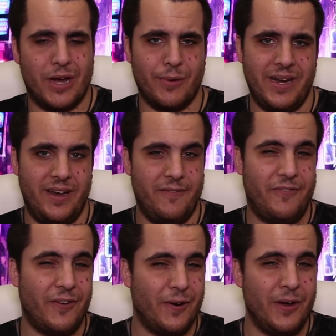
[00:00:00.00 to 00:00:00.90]
The Green
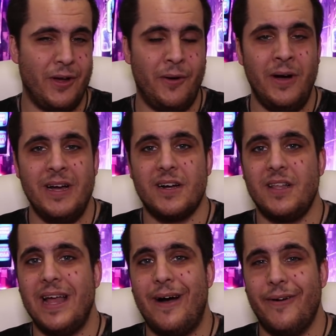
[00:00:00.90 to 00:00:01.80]
Inferno,
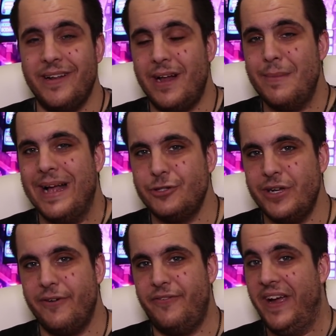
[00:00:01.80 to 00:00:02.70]
Clown, and I'm
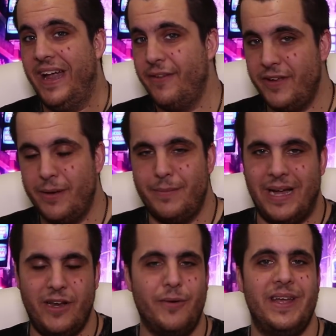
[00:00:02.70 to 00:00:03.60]
actually a fan of him.
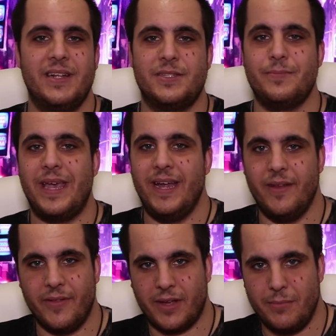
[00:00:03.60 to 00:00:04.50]
I know he gets some
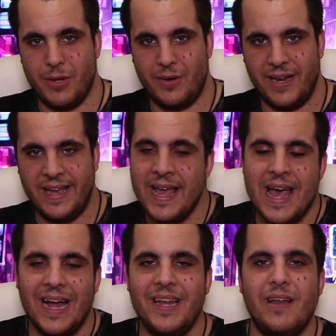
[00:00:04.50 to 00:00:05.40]
hate in the community,
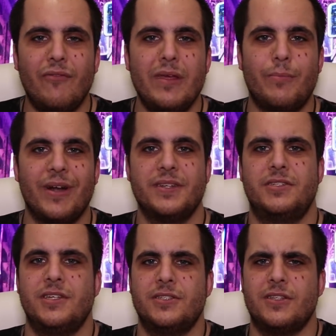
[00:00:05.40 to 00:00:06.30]
and he definitely
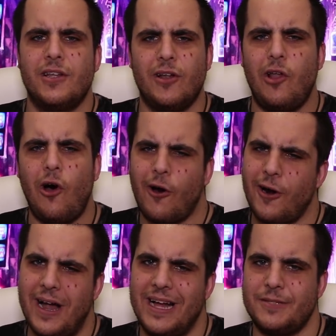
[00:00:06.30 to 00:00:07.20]
brings his little
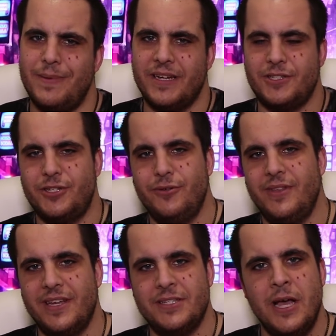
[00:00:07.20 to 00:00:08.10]
horror aspects to
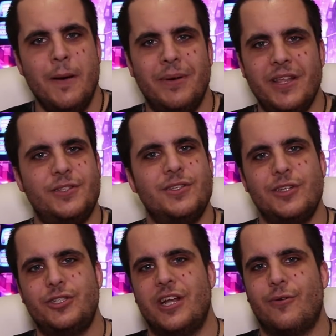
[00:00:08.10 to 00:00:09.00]
this, but this is
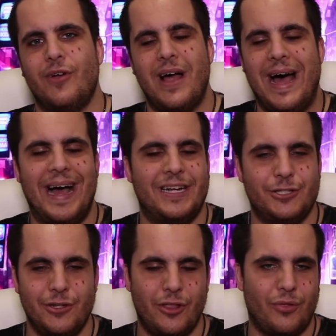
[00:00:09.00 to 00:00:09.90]
a general
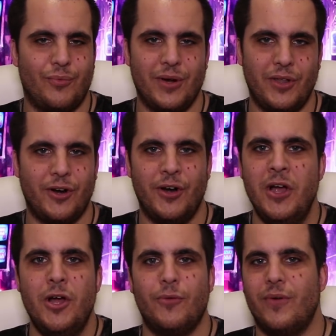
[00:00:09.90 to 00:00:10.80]
action
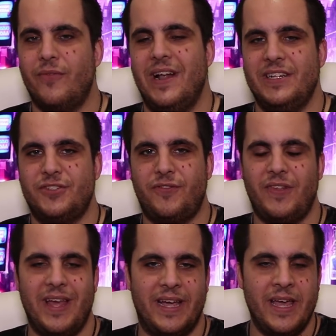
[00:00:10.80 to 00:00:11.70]
thriller revenge
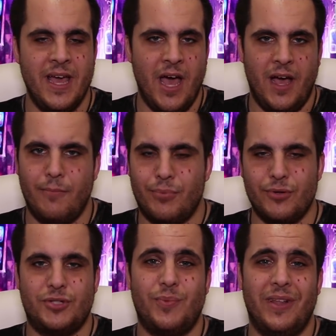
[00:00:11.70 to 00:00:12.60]
flick.
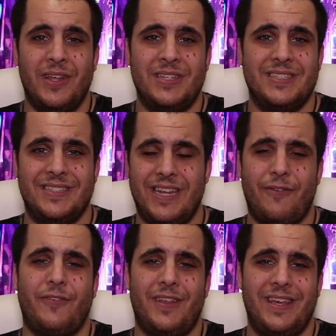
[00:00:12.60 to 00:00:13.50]
Bruce Willis
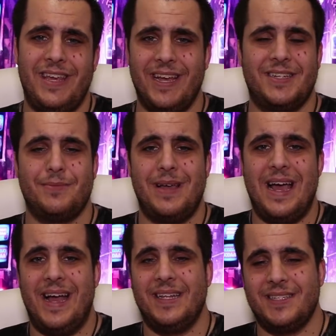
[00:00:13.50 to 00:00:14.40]
definitely kicked some
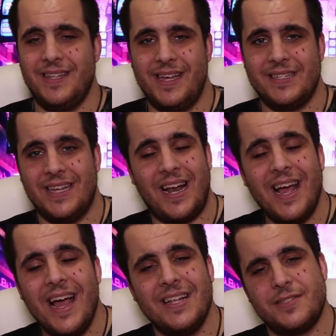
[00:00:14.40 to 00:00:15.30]
ass in this, and
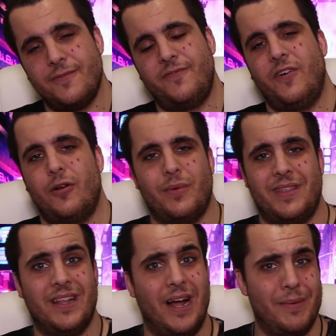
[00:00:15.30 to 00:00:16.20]
I had some fun with it.